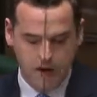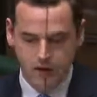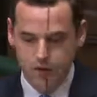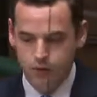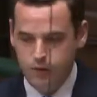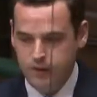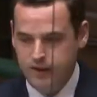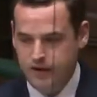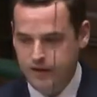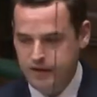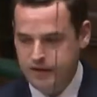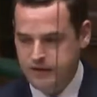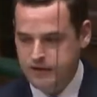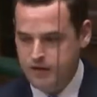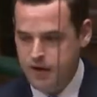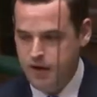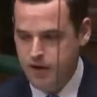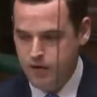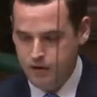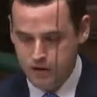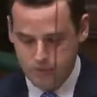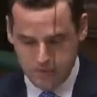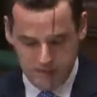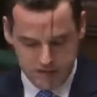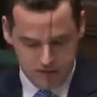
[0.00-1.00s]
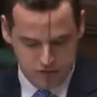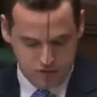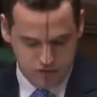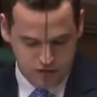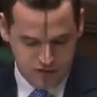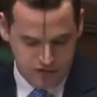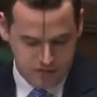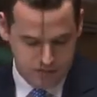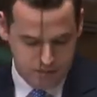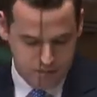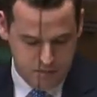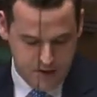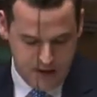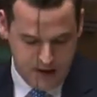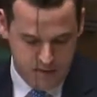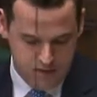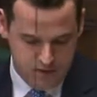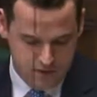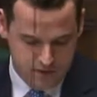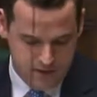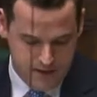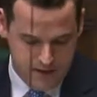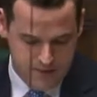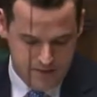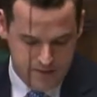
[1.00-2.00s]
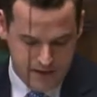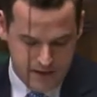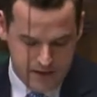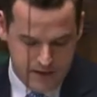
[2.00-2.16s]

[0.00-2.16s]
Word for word: within its own administrative boundary.